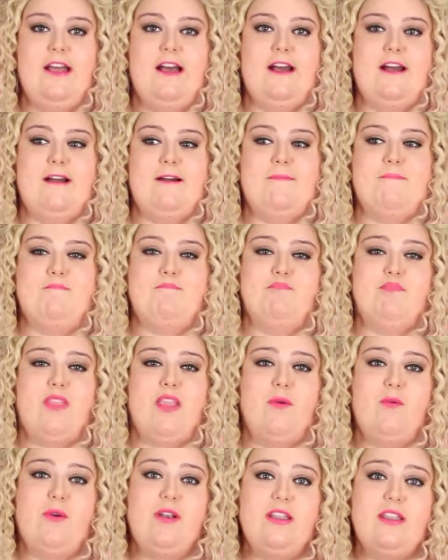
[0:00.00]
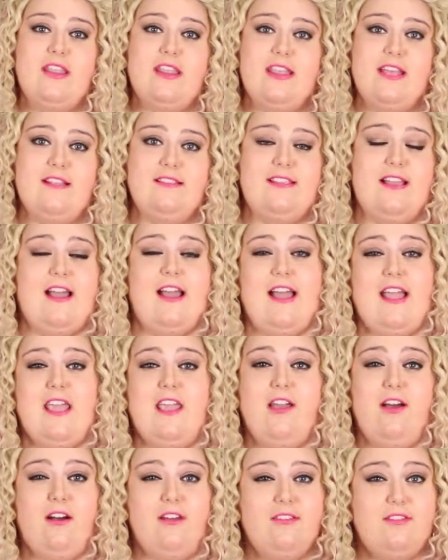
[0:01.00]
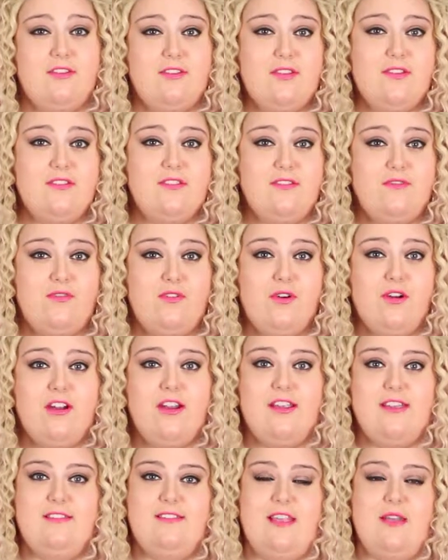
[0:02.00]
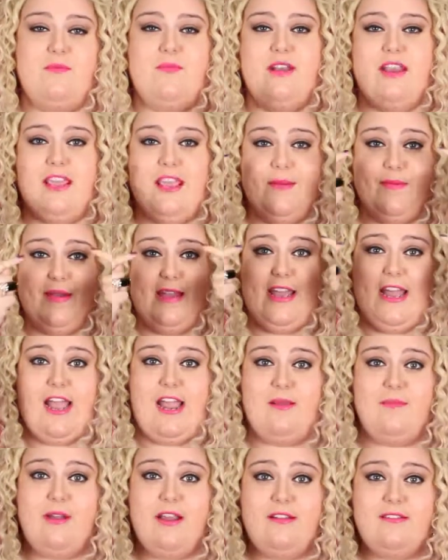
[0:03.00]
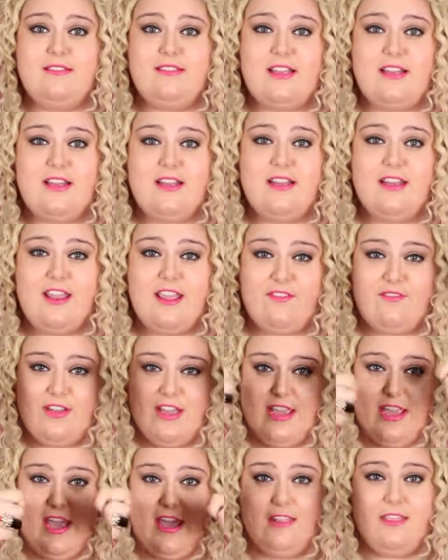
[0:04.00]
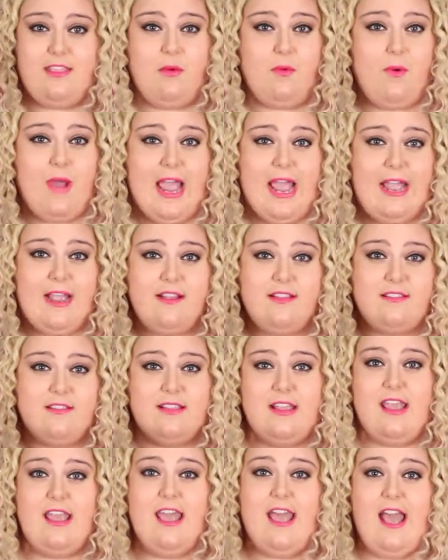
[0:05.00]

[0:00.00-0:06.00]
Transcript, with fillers: Um, one of the things that I also use it for is that when I get my eyebrows done, if I get the wax,